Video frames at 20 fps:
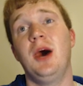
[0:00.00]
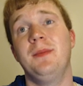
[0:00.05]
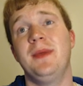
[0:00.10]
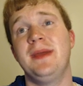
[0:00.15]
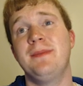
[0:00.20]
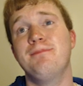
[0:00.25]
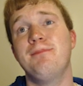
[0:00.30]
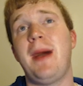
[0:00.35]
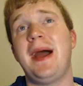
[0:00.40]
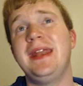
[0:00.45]

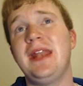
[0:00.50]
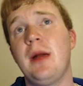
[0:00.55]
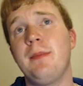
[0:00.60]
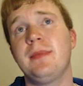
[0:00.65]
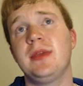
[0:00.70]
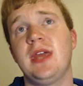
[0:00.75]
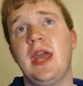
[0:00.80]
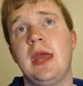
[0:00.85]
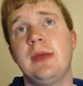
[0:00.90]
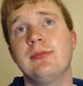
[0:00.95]
It might not
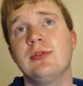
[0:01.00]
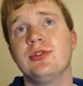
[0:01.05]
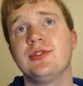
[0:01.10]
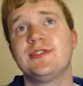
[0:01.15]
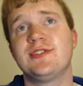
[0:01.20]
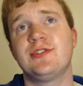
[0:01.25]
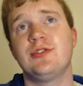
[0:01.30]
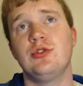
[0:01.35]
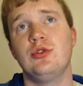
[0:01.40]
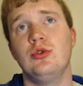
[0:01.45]
be able
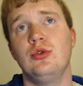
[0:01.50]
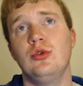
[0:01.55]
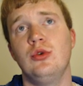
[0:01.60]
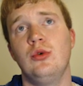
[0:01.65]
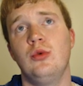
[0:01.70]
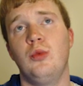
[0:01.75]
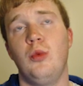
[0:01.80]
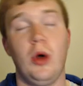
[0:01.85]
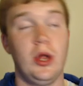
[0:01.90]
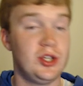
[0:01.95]

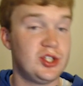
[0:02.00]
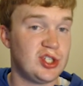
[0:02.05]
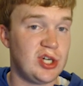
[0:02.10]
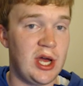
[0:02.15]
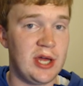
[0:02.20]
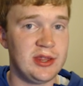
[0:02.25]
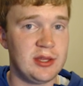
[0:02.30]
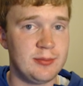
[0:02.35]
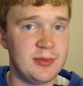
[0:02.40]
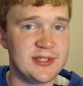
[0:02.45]
to
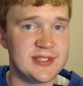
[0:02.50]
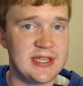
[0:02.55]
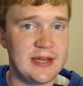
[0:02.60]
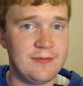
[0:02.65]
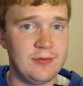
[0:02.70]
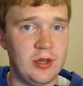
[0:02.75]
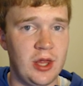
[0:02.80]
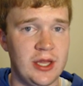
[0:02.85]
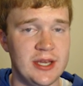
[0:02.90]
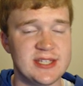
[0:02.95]
one-shot the
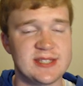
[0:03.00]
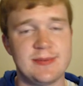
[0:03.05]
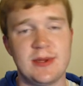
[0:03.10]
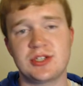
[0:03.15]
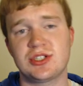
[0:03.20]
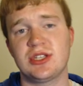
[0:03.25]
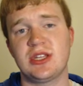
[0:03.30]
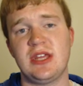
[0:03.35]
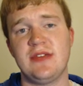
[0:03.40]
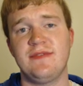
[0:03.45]
Blacephalon,
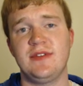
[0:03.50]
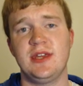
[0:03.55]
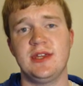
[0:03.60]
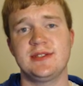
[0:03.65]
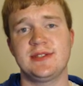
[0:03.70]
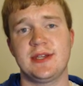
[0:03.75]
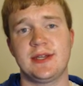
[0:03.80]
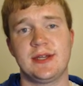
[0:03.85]
especially if he is a